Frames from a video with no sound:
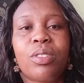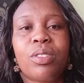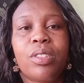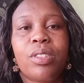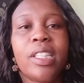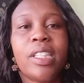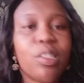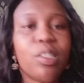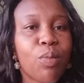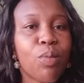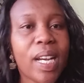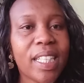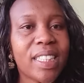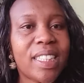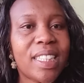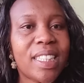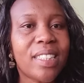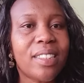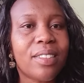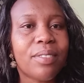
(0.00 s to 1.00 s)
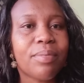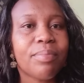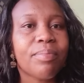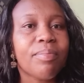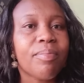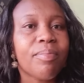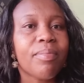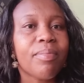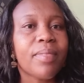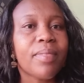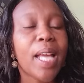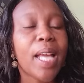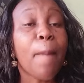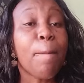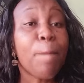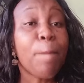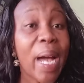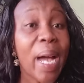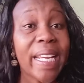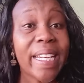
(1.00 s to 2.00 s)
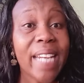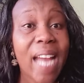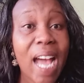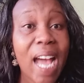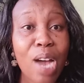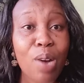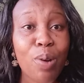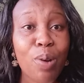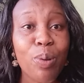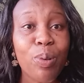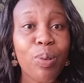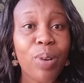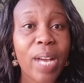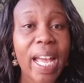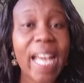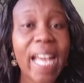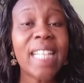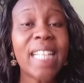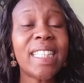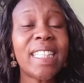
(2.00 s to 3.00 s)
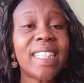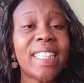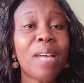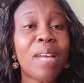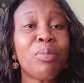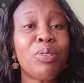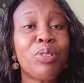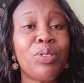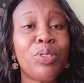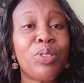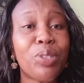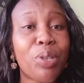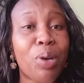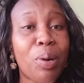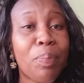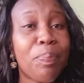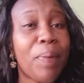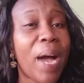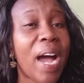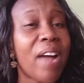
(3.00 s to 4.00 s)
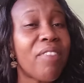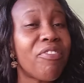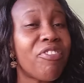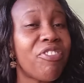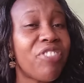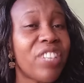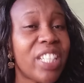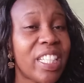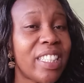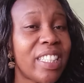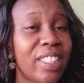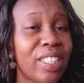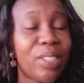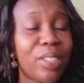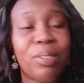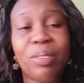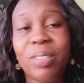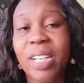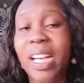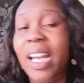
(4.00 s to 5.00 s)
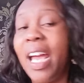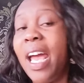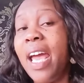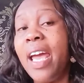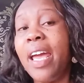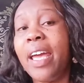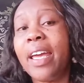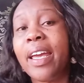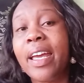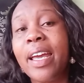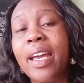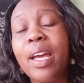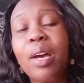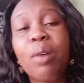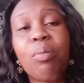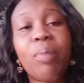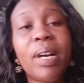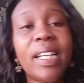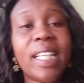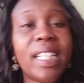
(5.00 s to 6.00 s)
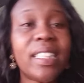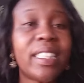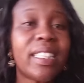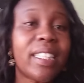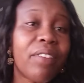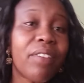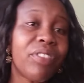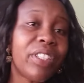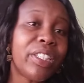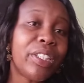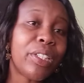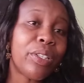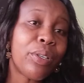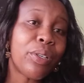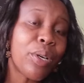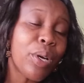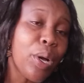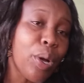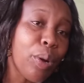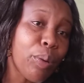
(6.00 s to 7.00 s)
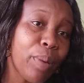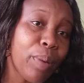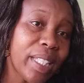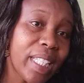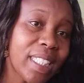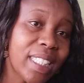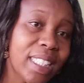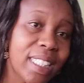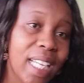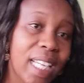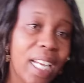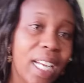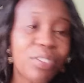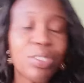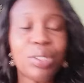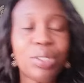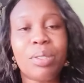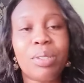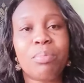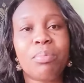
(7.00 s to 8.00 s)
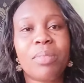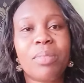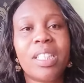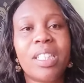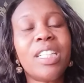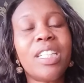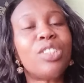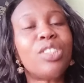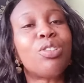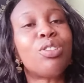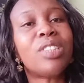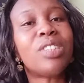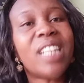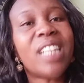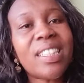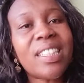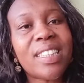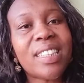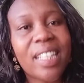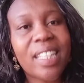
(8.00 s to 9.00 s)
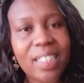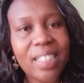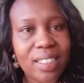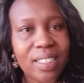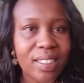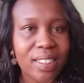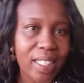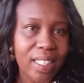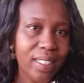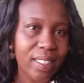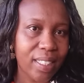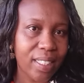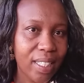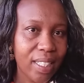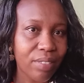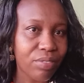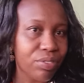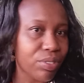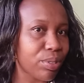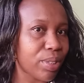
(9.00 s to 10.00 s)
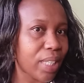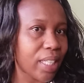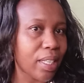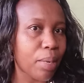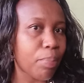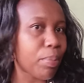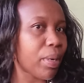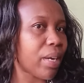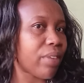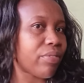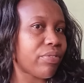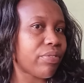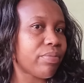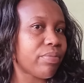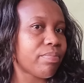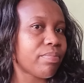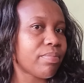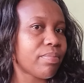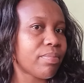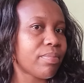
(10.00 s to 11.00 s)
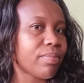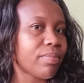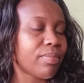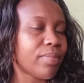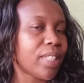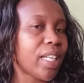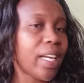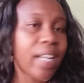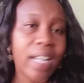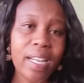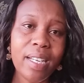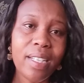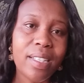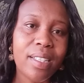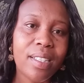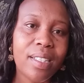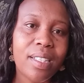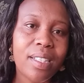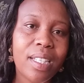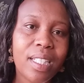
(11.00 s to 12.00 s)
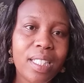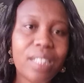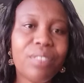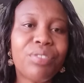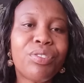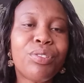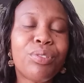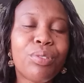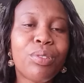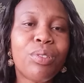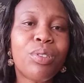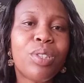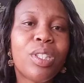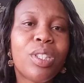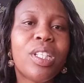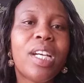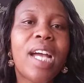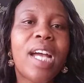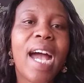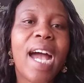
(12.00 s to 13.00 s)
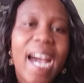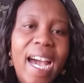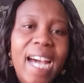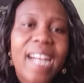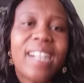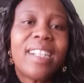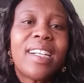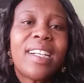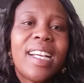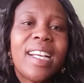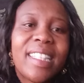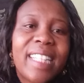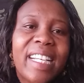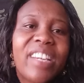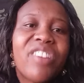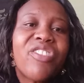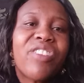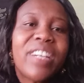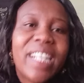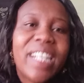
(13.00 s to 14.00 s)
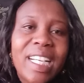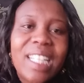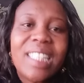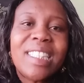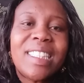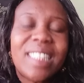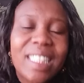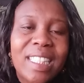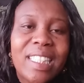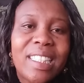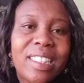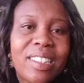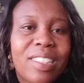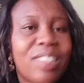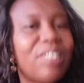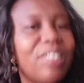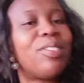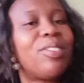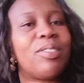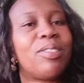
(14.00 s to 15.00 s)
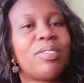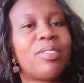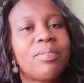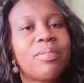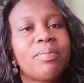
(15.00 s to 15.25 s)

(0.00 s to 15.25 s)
in YT, by now, anytime you drop a video, whether it is a video, whether it is a live stream, it should just hit 10K views and above. If you are the real Tingo,